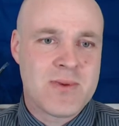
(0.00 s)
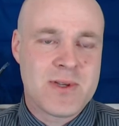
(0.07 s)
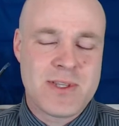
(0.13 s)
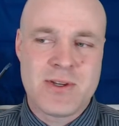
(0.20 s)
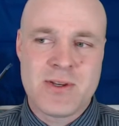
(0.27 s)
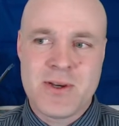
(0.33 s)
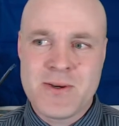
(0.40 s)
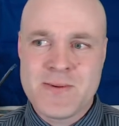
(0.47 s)
but,
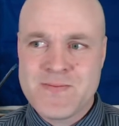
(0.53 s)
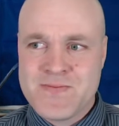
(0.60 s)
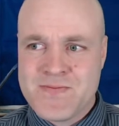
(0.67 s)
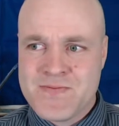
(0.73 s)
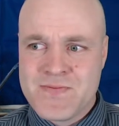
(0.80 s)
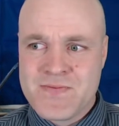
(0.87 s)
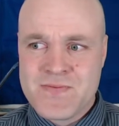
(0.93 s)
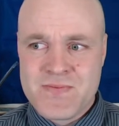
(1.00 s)
you know,
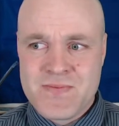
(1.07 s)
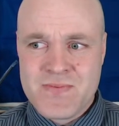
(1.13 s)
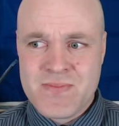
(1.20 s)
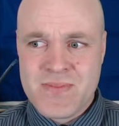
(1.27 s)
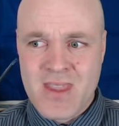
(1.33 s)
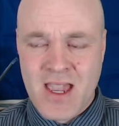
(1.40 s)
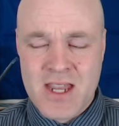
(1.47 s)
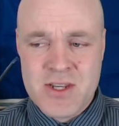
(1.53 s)

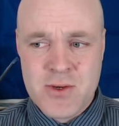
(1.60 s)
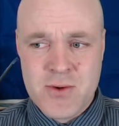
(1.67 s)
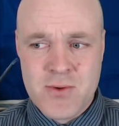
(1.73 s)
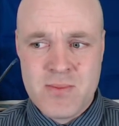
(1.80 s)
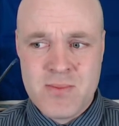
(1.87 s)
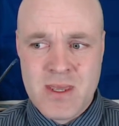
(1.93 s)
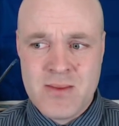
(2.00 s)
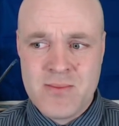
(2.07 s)
I do
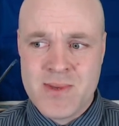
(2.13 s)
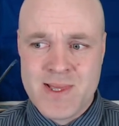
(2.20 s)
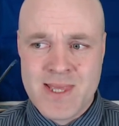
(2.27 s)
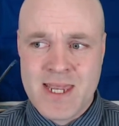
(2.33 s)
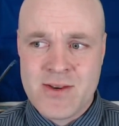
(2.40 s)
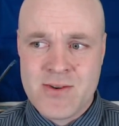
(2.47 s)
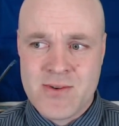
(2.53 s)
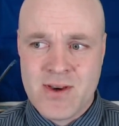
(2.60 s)
remember
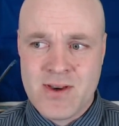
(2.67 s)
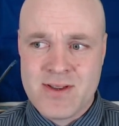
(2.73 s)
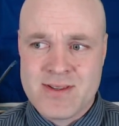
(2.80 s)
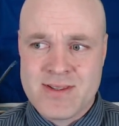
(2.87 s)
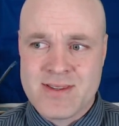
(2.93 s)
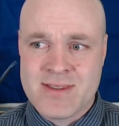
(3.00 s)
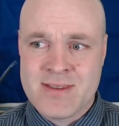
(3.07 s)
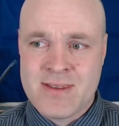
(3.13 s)
later
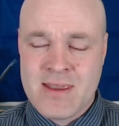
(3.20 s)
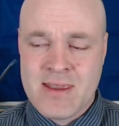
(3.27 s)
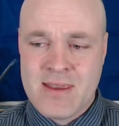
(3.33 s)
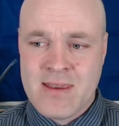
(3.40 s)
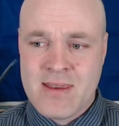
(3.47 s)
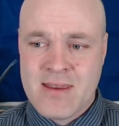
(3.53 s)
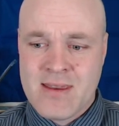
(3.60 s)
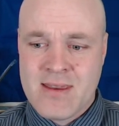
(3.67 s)
on
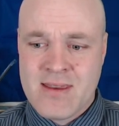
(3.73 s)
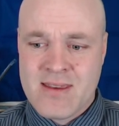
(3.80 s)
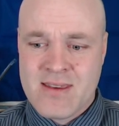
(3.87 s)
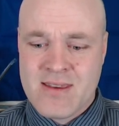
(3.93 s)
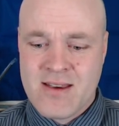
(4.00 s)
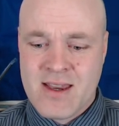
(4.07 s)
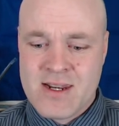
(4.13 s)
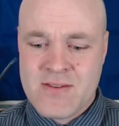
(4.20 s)

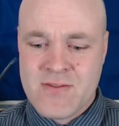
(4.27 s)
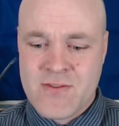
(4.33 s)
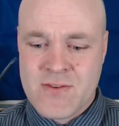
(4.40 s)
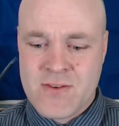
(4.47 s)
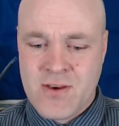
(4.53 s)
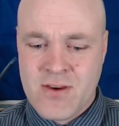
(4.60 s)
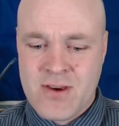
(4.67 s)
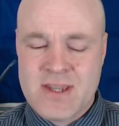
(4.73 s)
kind of
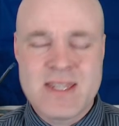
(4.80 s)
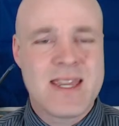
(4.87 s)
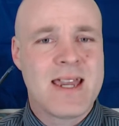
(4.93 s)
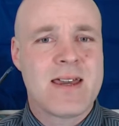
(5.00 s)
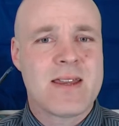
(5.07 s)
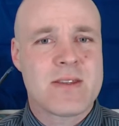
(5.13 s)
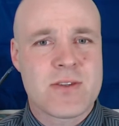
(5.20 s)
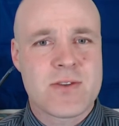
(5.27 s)
going,
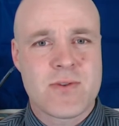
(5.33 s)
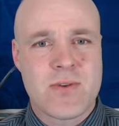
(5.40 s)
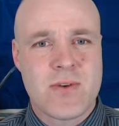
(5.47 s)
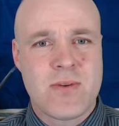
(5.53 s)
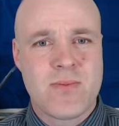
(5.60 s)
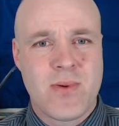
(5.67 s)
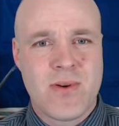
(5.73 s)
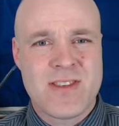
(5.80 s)
yeah, it's
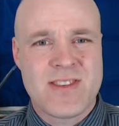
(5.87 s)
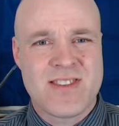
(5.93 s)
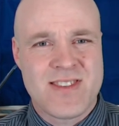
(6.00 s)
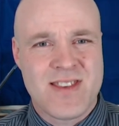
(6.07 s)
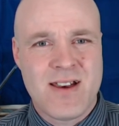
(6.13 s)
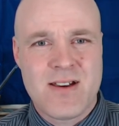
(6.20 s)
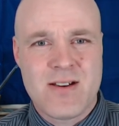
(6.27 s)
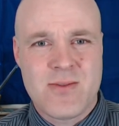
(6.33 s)
true, boys
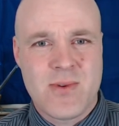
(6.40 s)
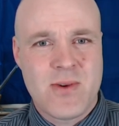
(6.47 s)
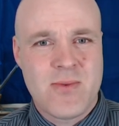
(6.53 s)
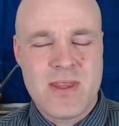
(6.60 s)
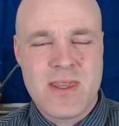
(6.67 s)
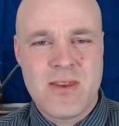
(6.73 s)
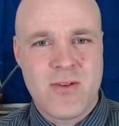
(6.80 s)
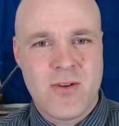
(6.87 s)
suck, we're
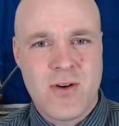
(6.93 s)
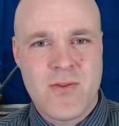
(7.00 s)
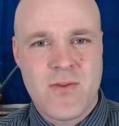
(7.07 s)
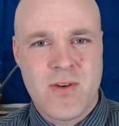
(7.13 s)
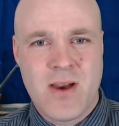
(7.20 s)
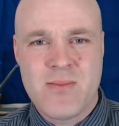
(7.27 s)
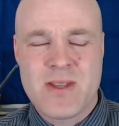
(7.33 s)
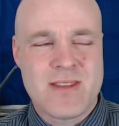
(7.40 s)
really
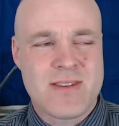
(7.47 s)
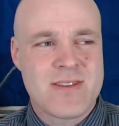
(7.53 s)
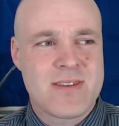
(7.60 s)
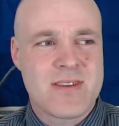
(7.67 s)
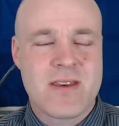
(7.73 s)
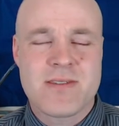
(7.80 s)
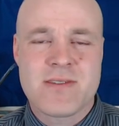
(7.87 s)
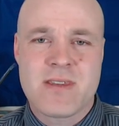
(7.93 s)
awful, I'm a
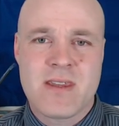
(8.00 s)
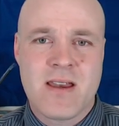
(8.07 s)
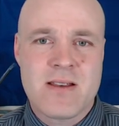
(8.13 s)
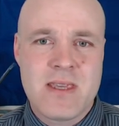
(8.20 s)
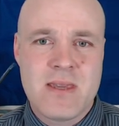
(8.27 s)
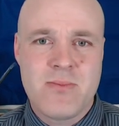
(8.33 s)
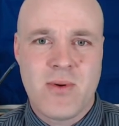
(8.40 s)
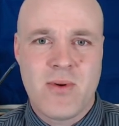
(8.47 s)
disgusting,
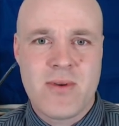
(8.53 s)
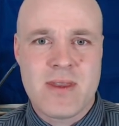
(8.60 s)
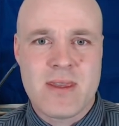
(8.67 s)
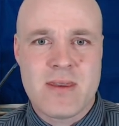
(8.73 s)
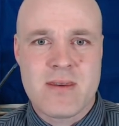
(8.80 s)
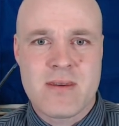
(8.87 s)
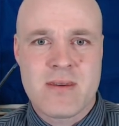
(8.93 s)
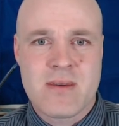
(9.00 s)
ugly boy.